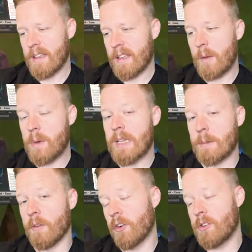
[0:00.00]
Had we
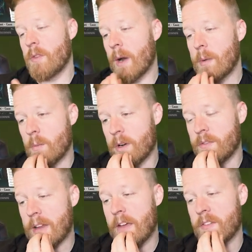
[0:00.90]
double virtued there, we would
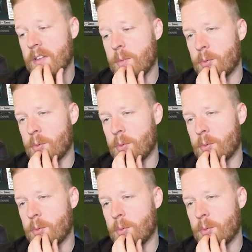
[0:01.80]
have definitely